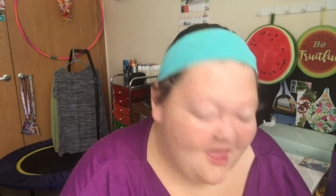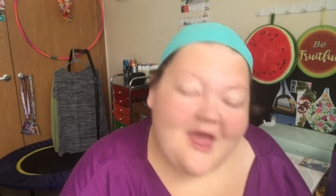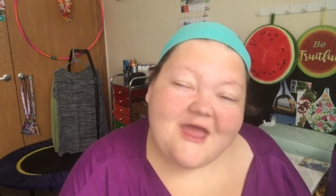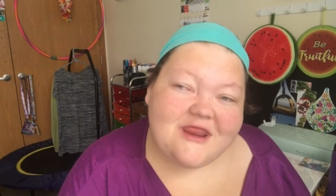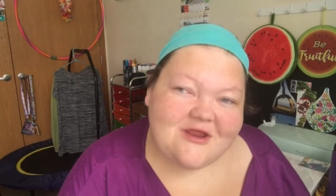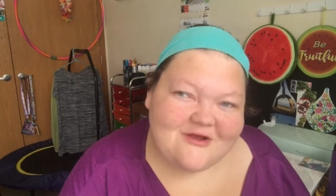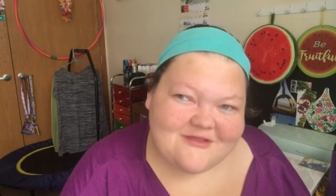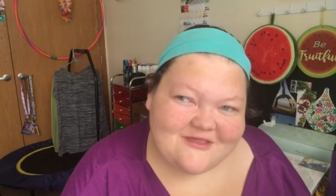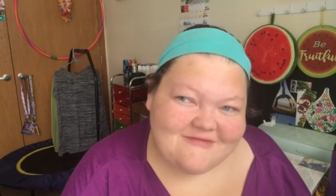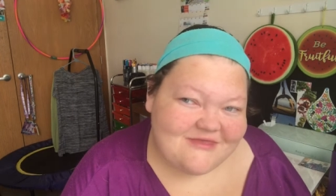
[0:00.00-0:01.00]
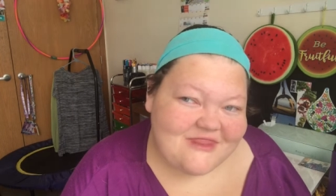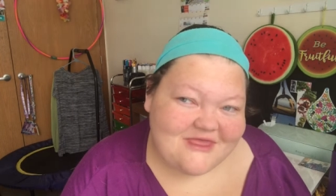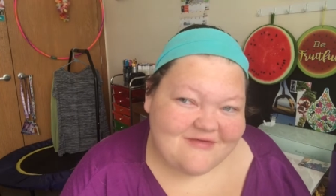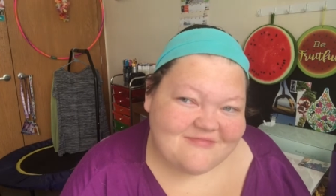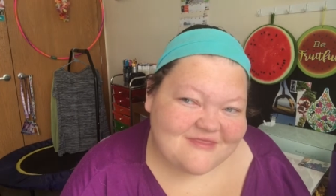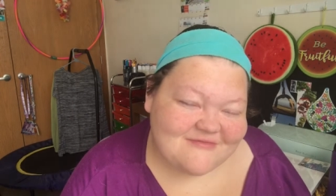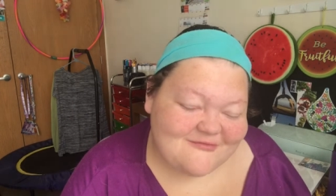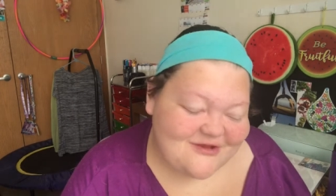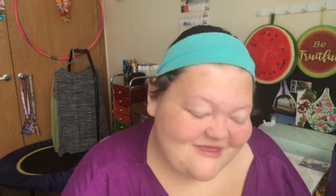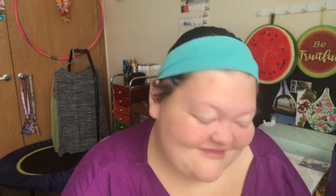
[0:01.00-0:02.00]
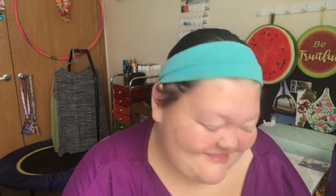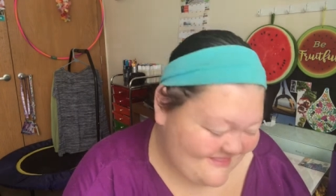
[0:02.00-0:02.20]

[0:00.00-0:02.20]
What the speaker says: I had a hard time getting up this morning.